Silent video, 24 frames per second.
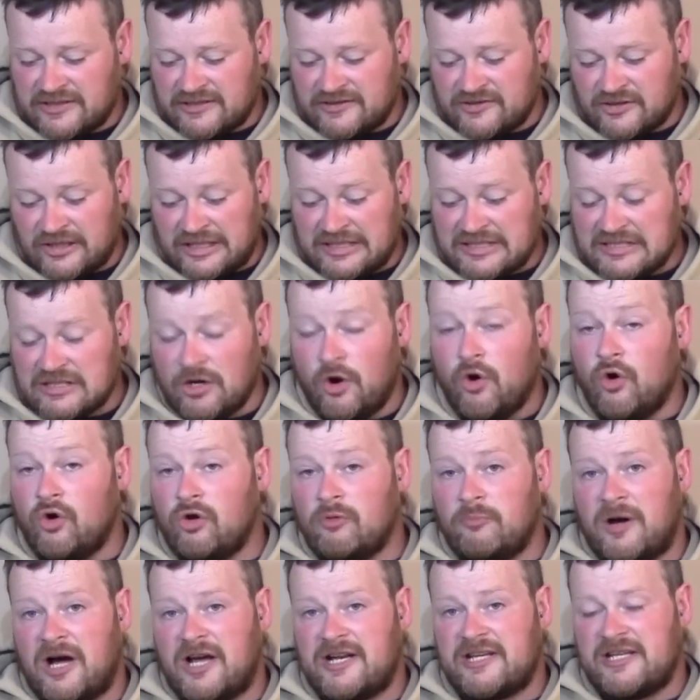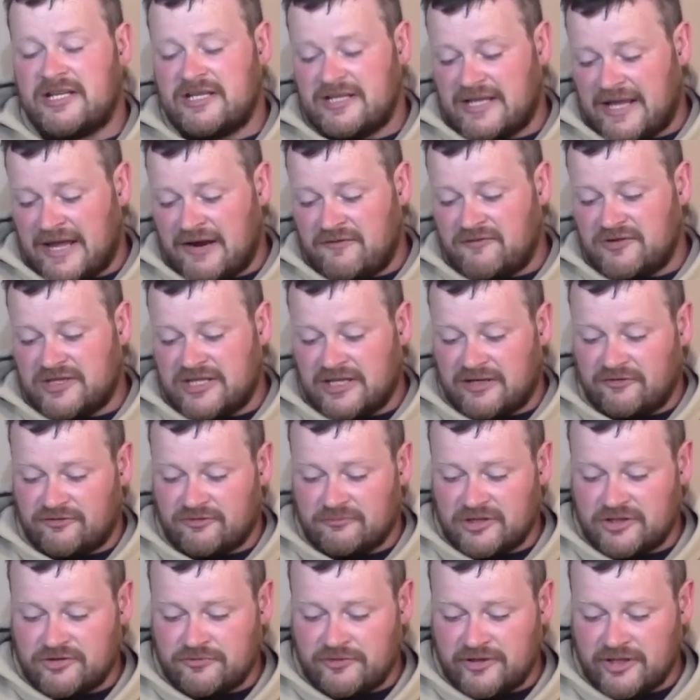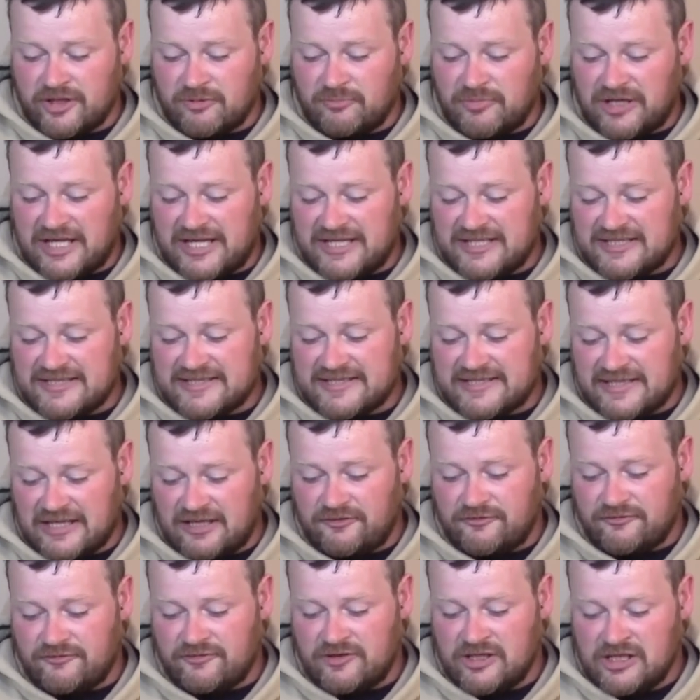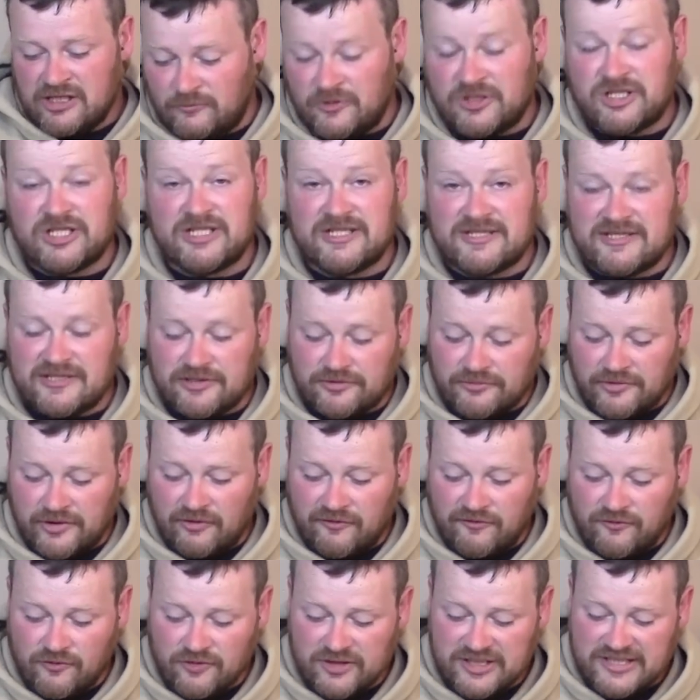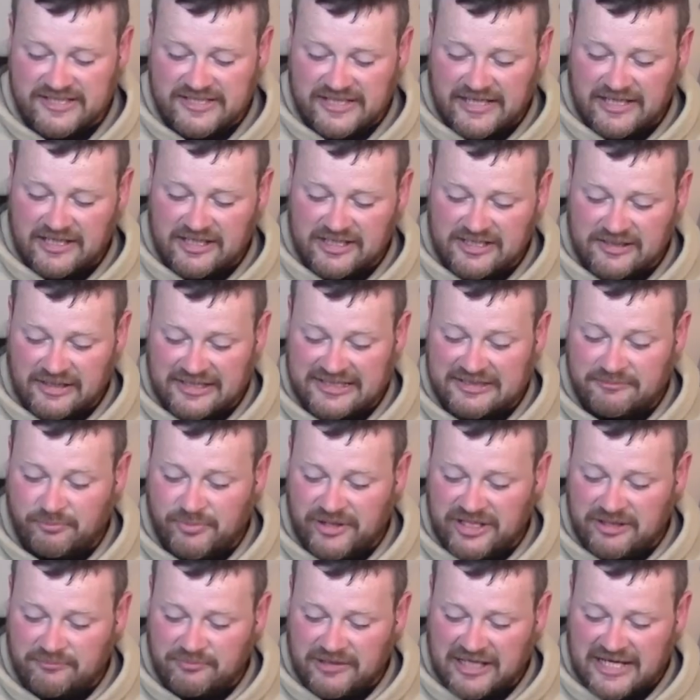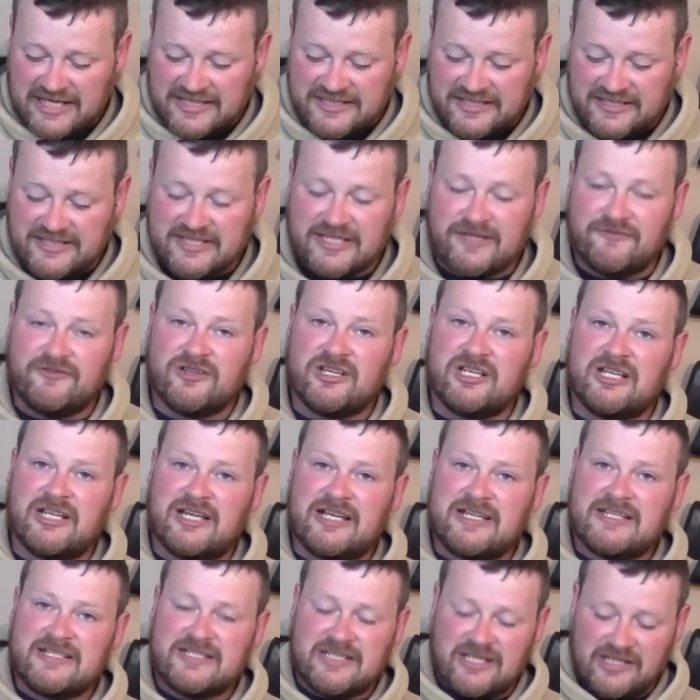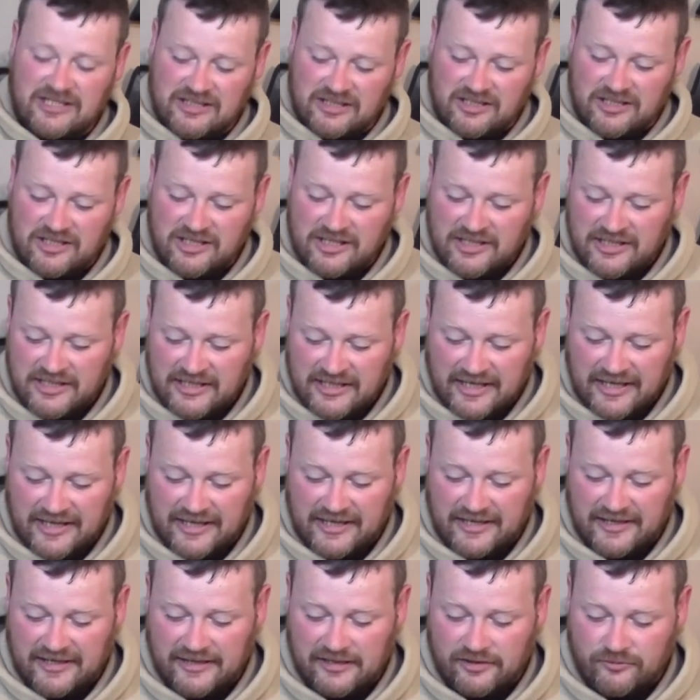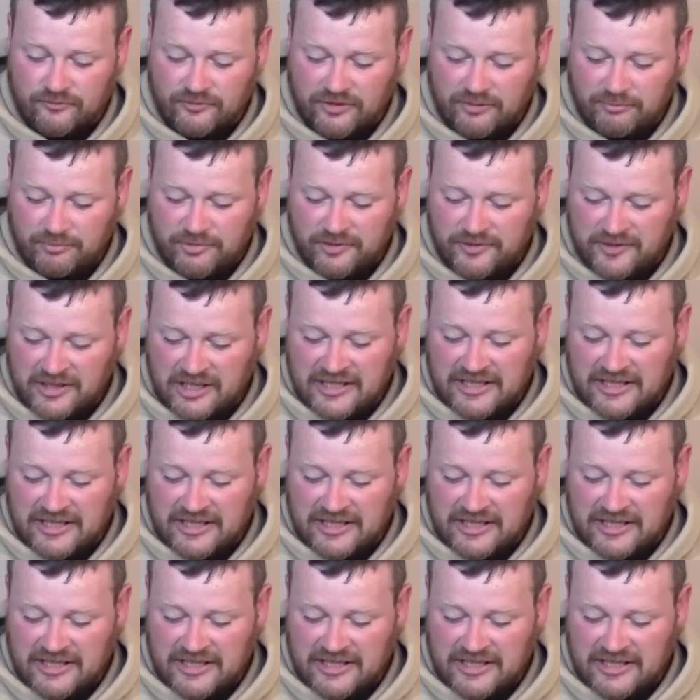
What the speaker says: So that's the whole body, everything from the trigger blade itself, which is the 304 stainless. It's bead blasted to give it a nice little grip.